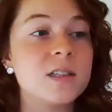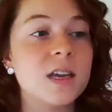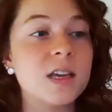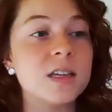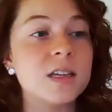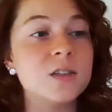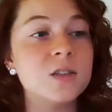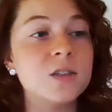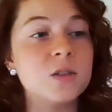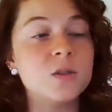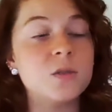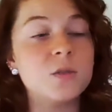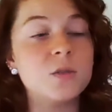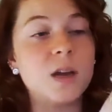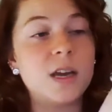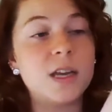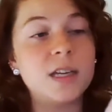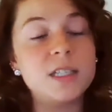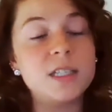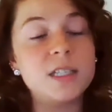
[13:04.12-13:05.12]
they can
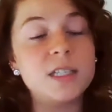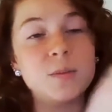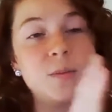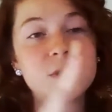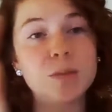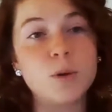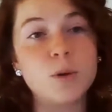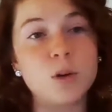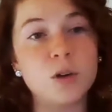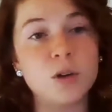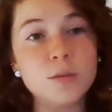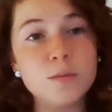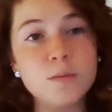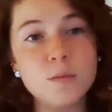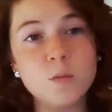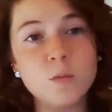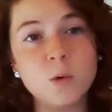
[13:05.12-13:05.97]
do a temp to perm,